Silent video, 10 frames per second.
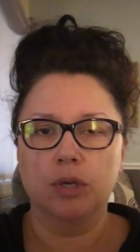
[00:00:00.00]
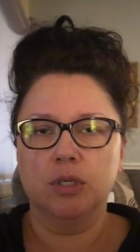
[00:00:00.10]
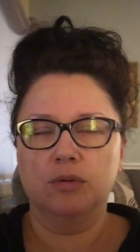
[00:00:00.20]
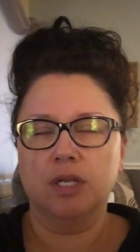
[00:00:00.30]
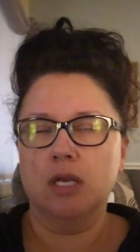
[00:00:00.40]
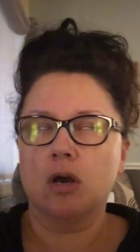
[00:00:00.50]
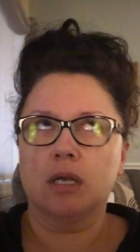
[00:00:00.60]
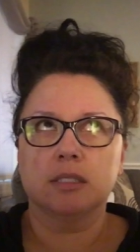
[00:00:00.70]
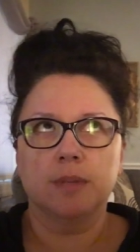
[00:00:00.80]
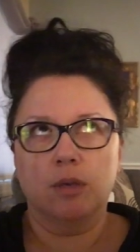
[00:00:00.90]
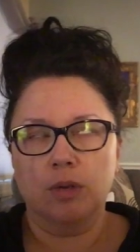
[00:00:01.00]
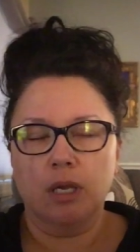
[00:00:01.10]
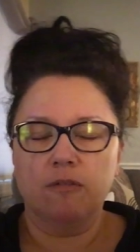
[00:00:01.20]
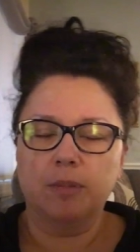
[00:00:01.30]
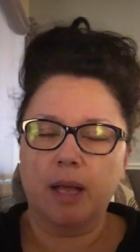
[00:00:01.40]
that he caused me
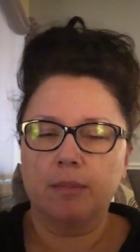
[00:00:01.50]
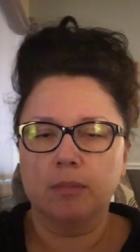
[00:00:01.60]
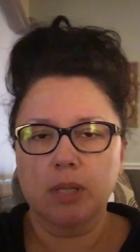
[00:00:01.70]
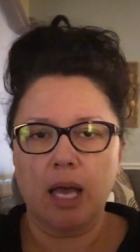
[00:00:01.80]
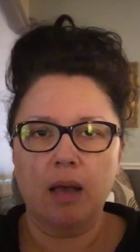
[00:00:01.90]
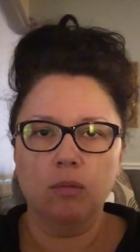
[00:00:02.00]
grief, blah, blah, blah.